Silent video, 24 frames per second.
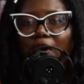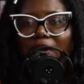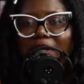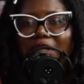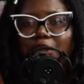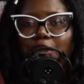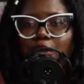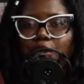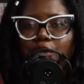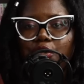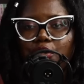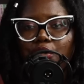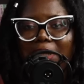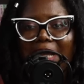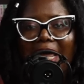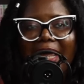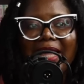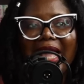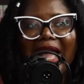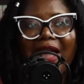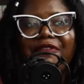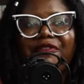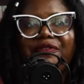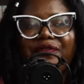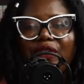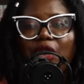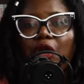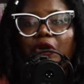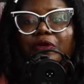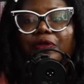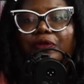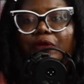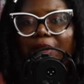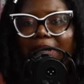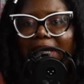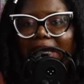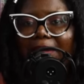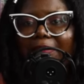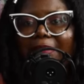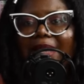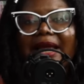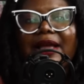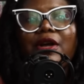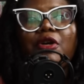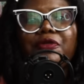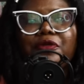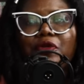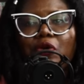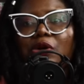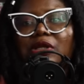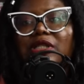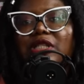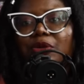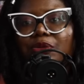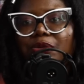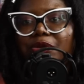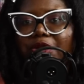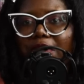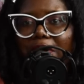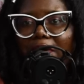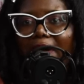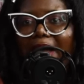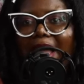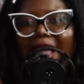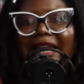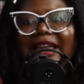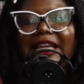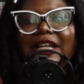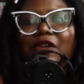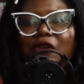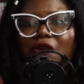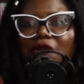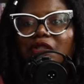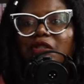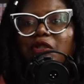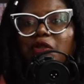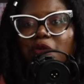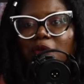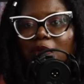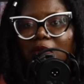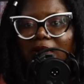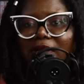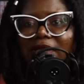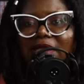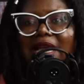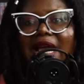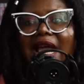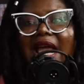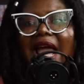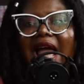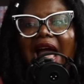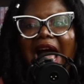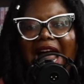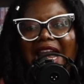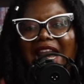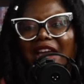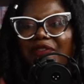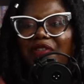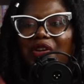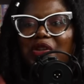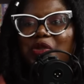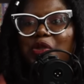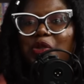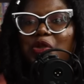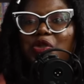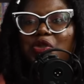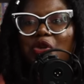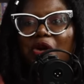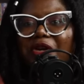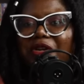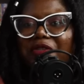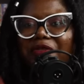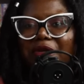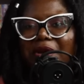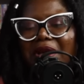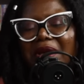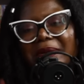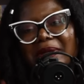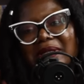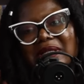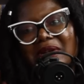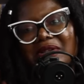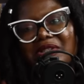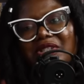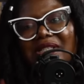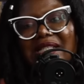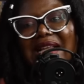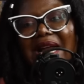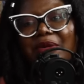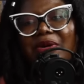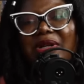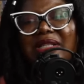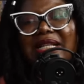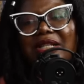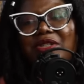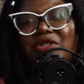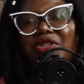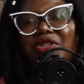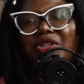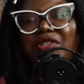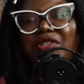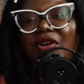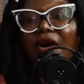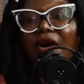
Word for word: understood, like, I felt for him. Like, of course he would cry. He lost his horse. And I felt so sorry for him because I was just, I wanted to just